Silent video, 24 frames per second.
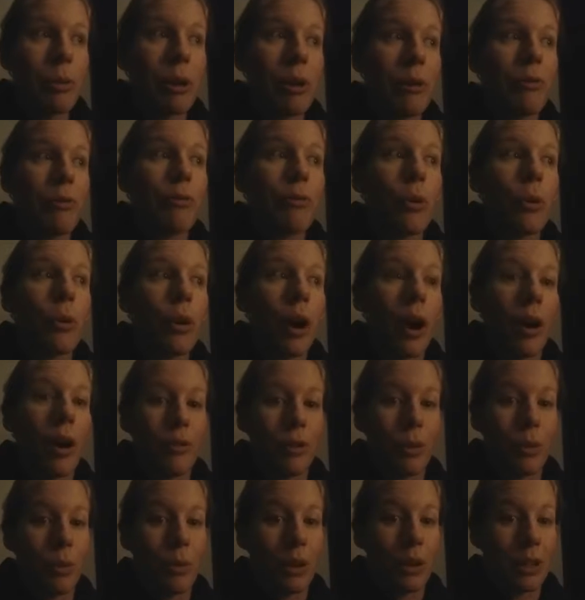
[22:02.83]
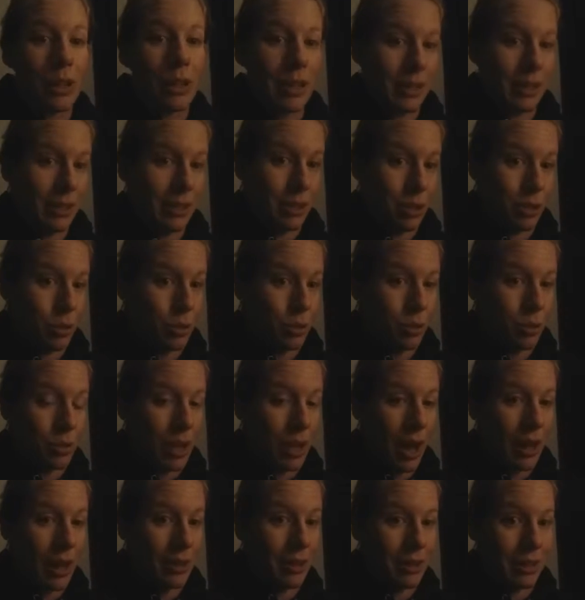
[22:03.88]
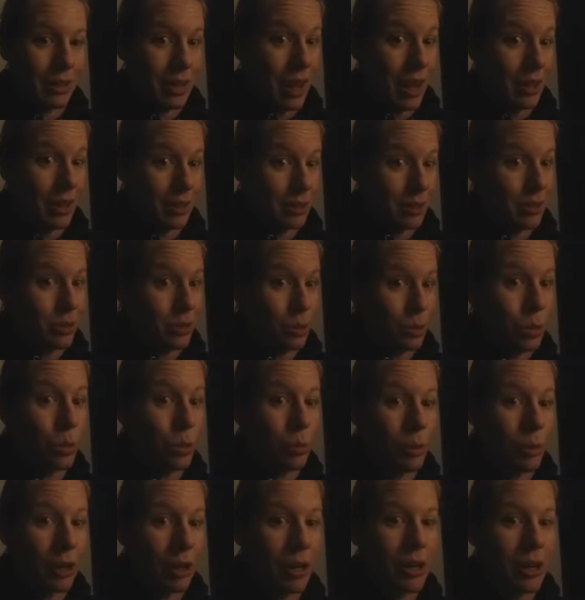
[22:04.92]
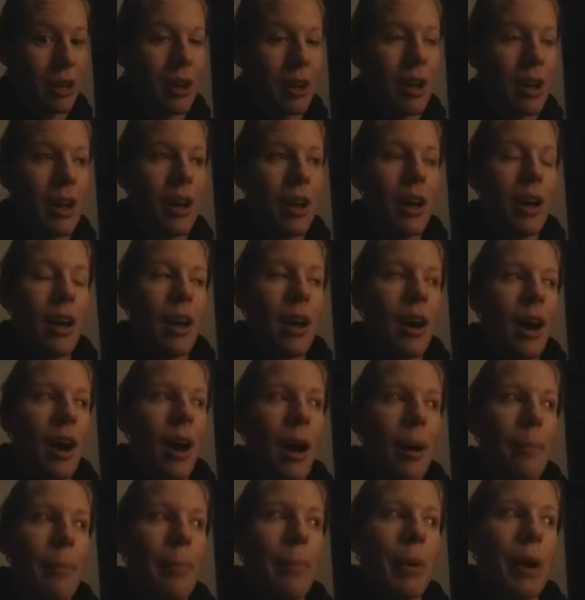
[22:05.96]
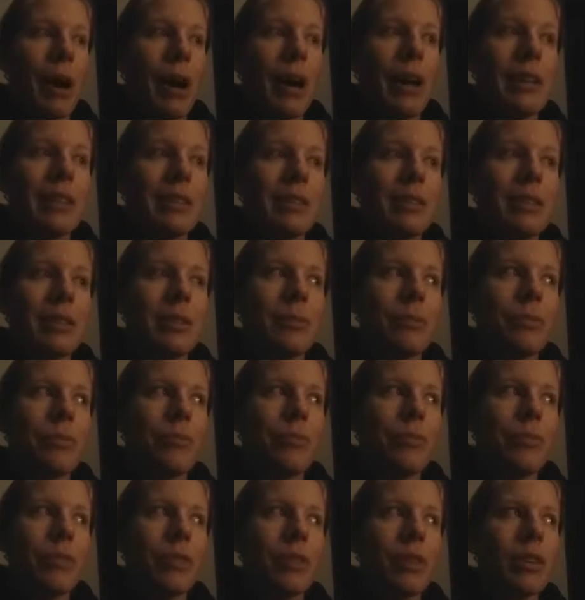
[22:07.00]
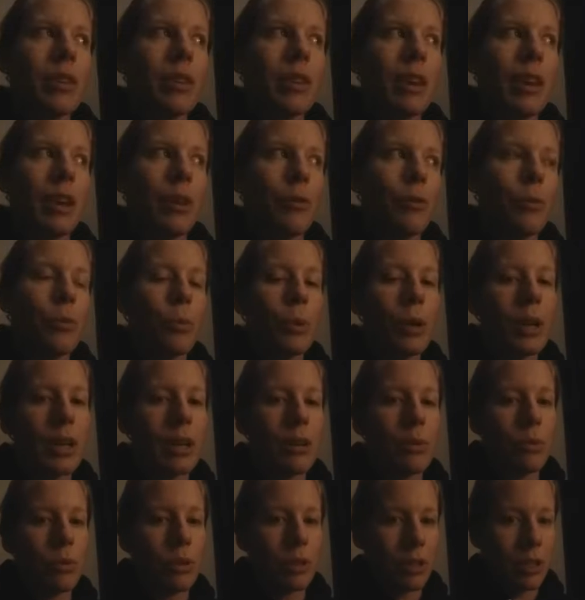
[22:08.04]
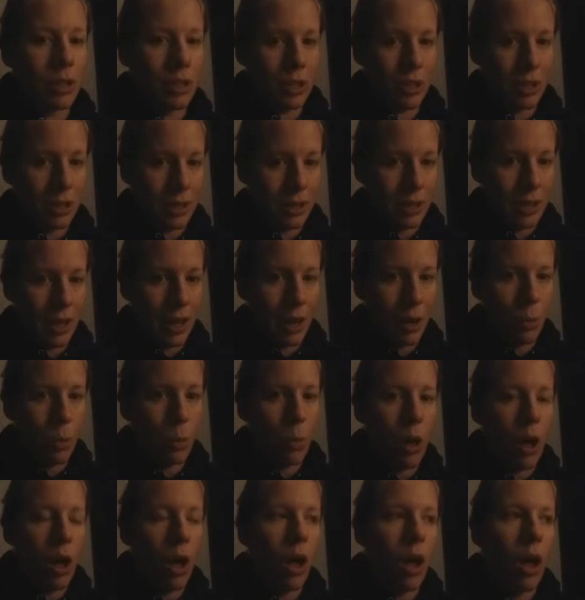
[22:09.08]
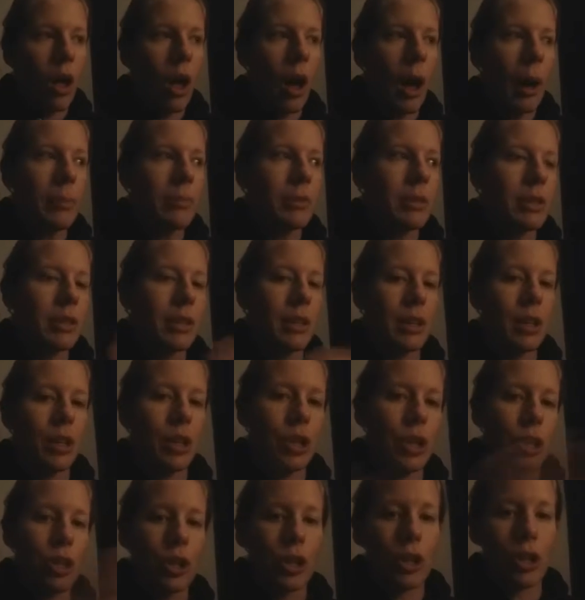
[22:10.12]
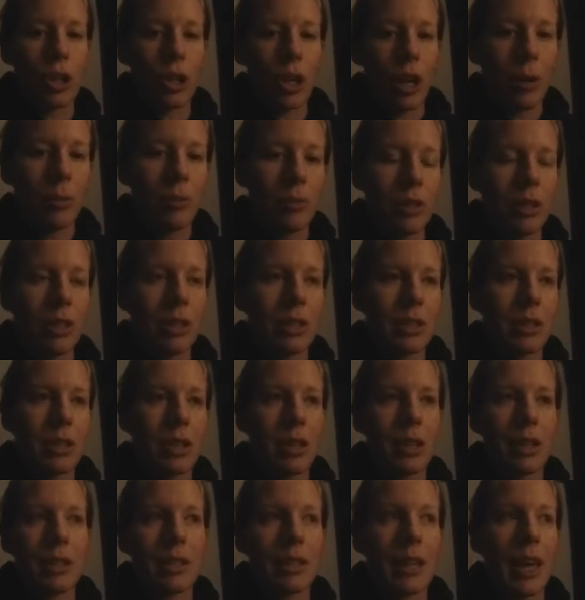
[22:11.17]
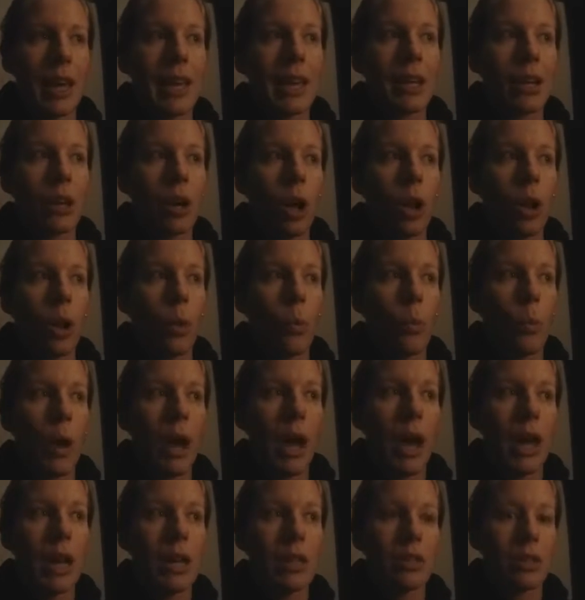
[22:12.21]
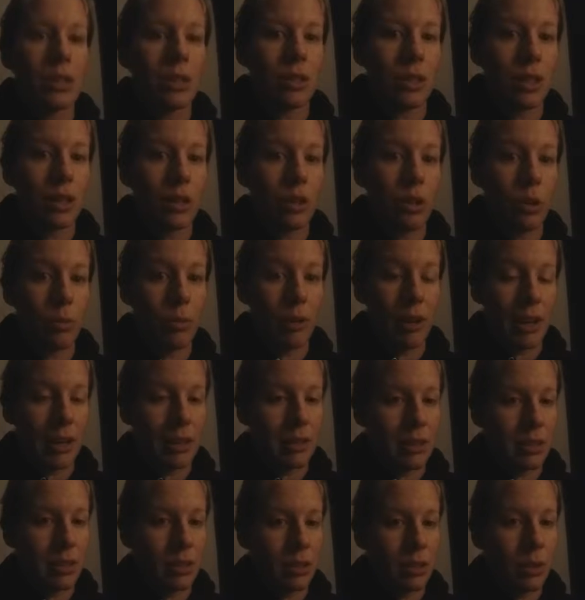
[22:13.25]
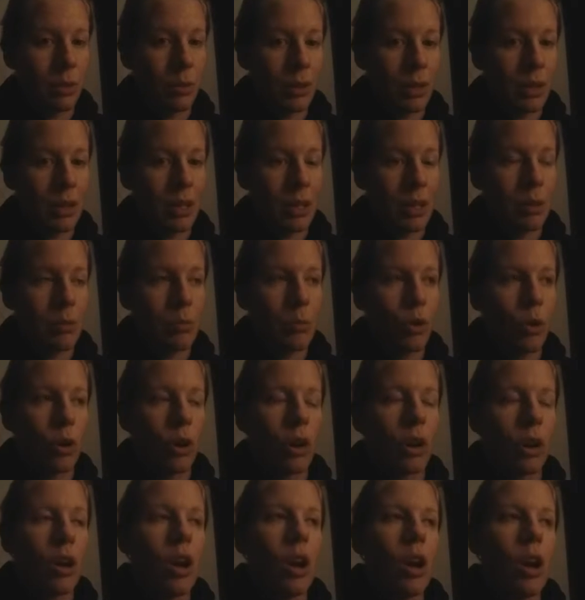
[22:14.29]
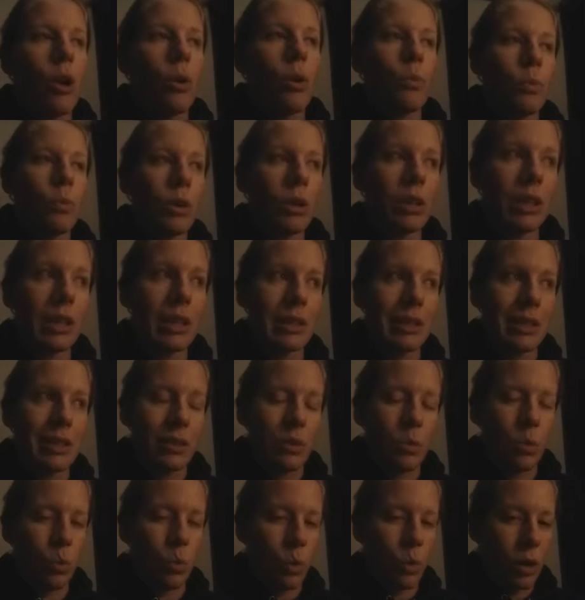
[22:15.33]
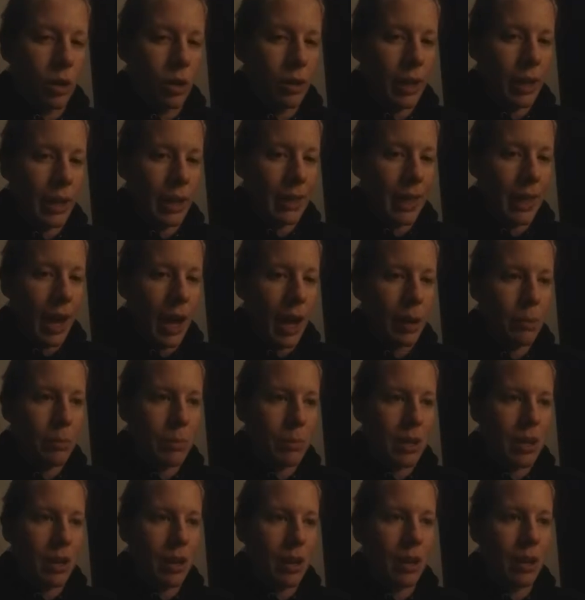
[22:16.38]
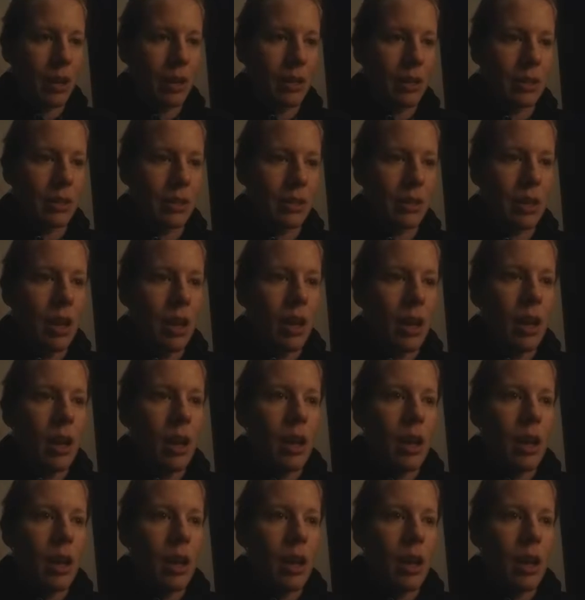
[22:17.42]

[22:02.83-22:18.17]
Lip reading: before everyone gets through that school book. But if we were to just think, well, I'm just going to take it all away so that nobody has to deal with it anymore, really it doesn't work like that, because